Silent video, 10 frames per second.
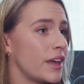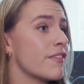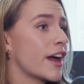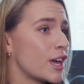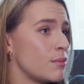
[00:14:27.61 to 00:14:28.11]
in
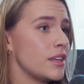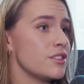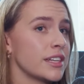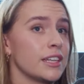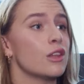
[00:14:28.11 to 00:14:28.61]
that image
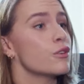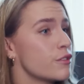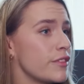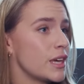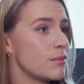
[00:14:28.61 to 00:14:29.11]
and in lots
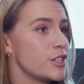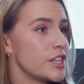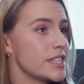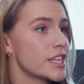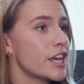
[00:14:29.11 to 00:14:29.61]
of the
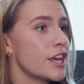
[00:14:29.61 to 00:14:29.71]
images.